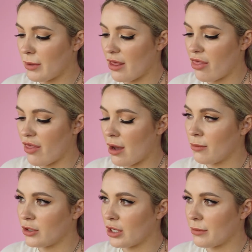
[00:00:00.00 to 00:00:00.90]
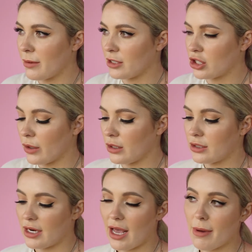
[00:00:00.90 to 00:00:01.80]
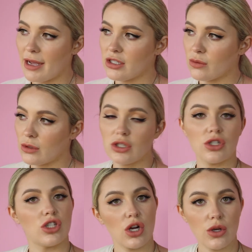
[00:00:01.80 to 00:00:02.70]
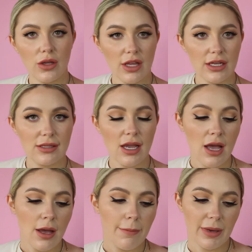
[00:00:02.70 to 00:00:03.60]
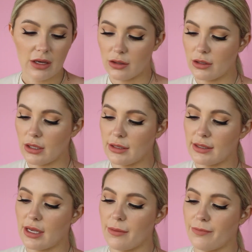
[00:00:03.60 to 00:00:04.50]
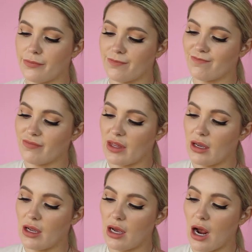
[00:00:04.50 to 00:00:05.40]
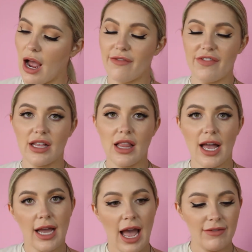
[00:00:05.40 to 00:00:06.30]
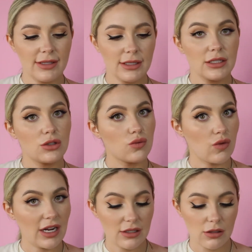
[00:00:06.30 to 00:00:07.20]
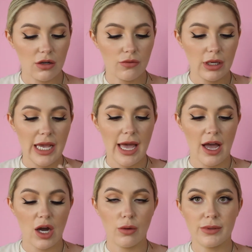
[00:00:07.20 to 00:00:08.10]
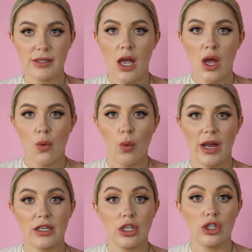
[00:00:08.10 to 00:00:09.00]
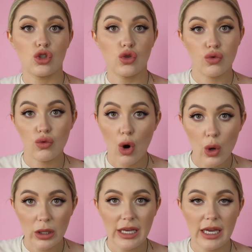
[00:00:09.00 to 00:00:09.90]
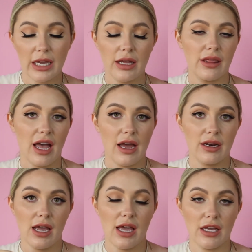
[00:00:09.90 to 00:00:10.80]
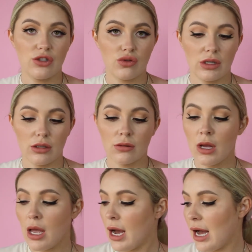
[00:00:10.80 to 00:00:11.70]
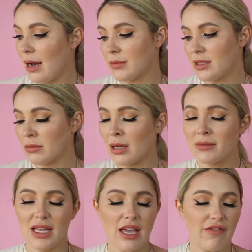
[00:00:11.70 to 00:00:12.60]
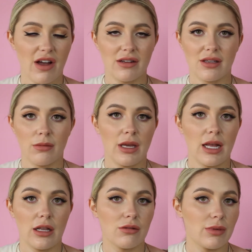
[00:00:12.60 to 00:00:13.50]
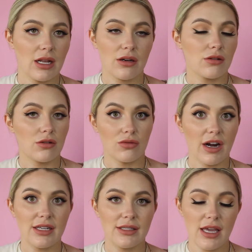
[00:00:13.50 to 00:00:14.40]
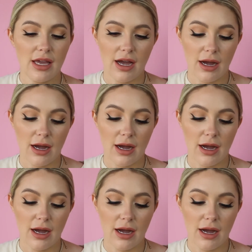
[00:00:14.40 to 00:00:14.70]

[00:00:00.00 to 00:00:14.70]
my thumb, which I'm going to be showing you today, but I just wanted to show you this because I feel like having something to rest on really helps when controlling that e-drill. Sometimes the e-files can be a little bit crazy,